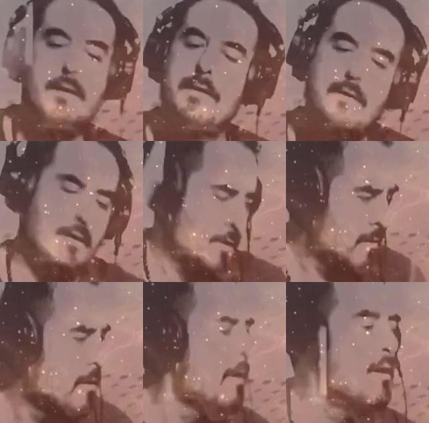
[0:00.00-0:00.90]
These
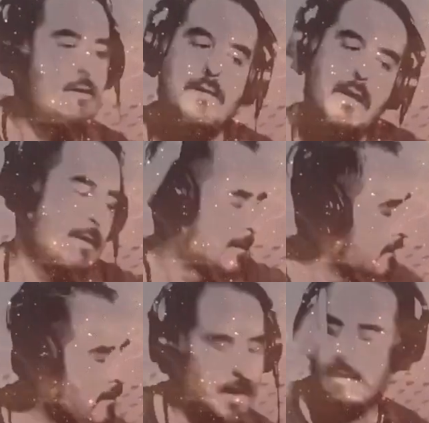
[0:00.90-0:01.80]
wacky melodies. I'm
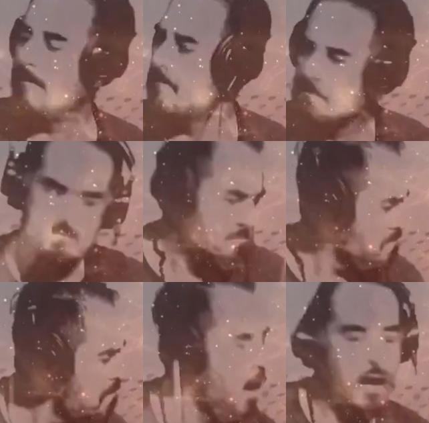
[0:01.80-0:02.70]
getting some
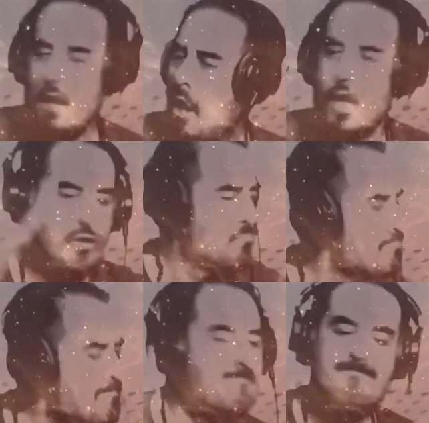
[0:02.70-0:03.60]
Sonic the Hedgehog
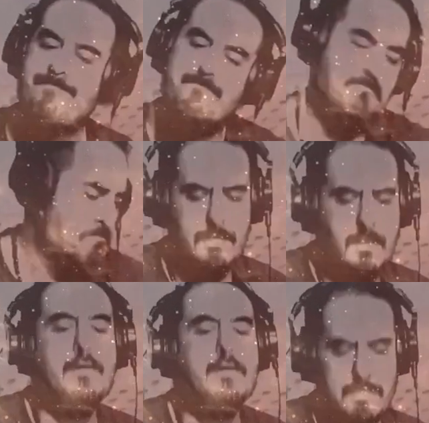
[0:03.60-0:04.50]
vibes here. I
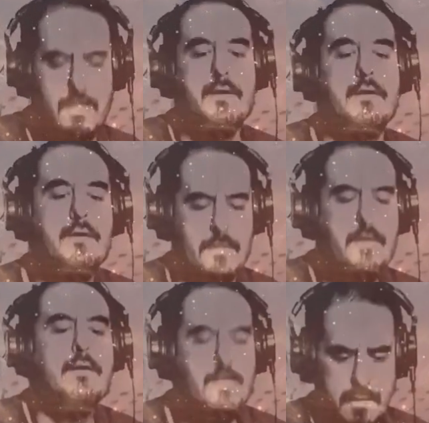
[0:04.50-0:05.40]
can see mics
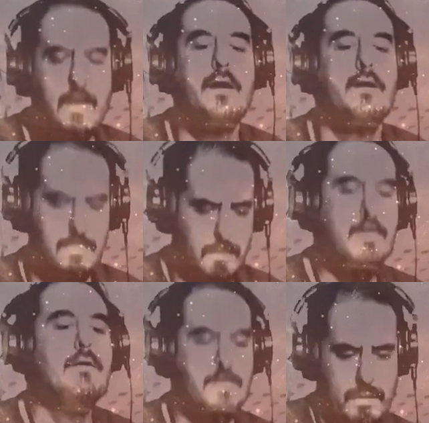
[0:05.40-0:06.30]
everywhere, but
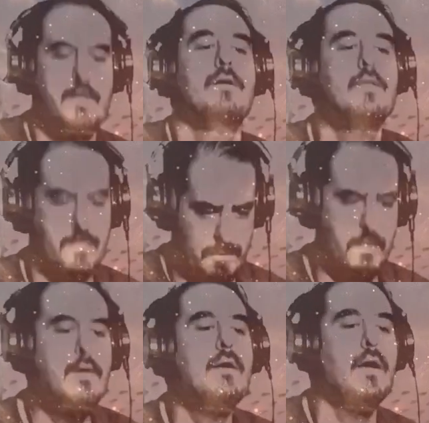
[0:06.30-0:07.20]
I don't
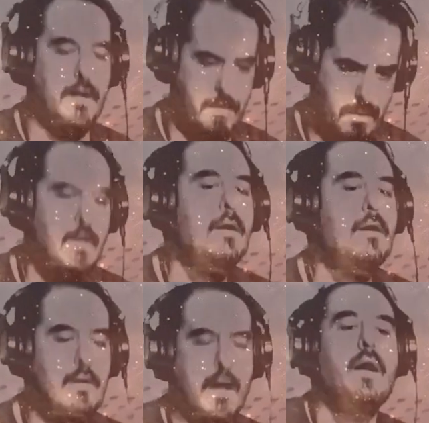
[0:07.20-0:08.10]
really kind
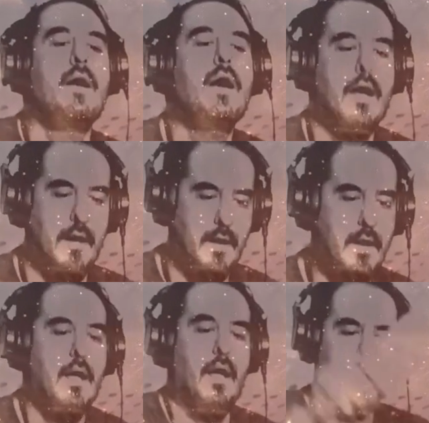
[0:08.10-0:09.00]
of hear them.
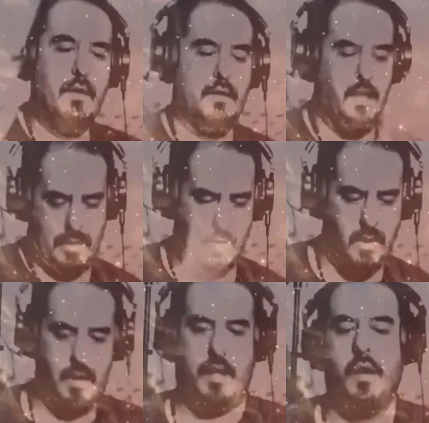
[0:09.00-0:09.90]
It does sound
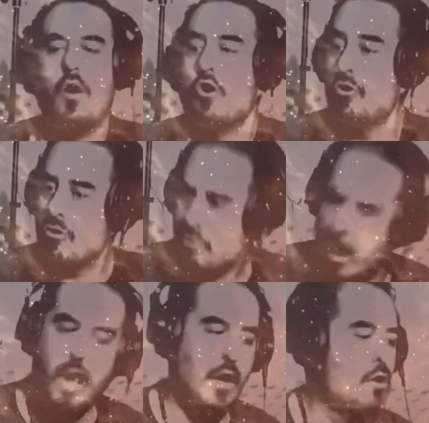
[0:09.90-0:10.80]
like a
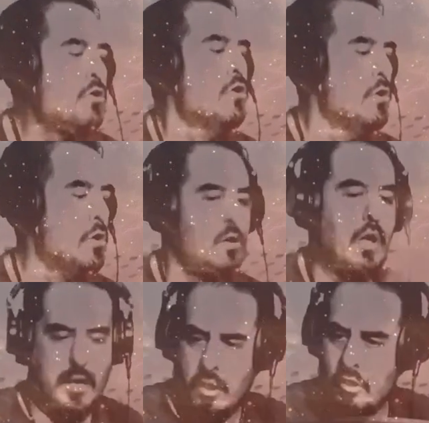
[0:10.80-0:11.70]
camera sound.